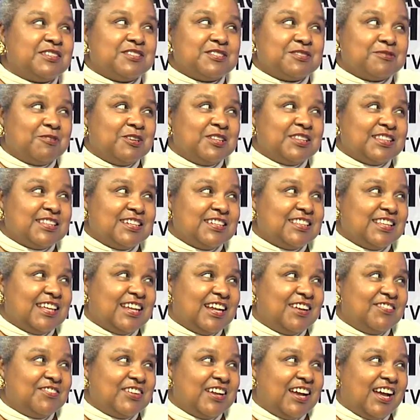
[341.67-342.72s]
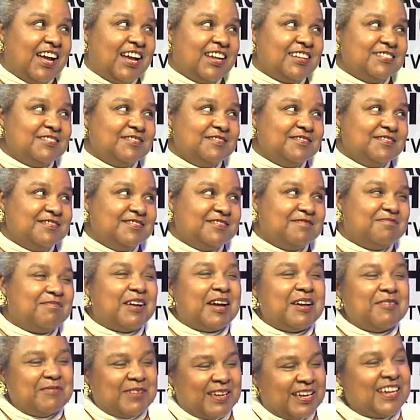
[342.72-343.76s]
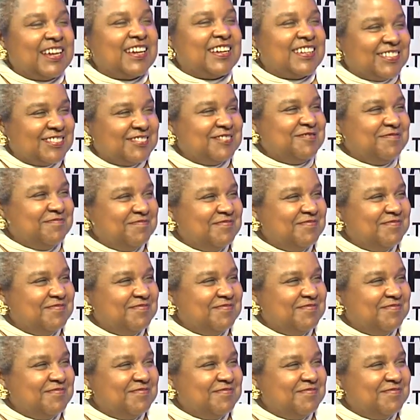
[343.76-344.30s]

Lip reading: there's one thing that I've got, my man.